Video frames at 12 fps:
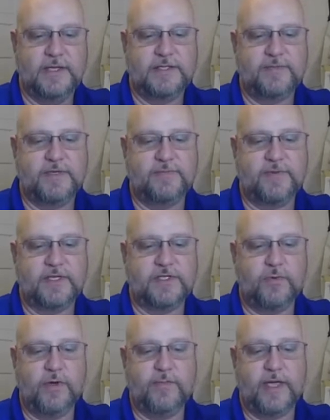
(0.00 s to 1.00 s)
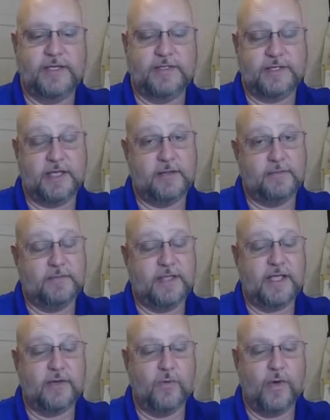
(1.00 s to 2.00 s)
some of these big swim baits,
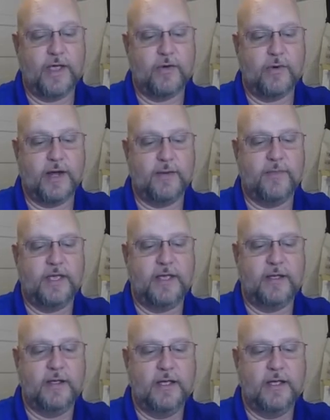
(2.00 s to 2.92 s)
they can weigh quite a bit.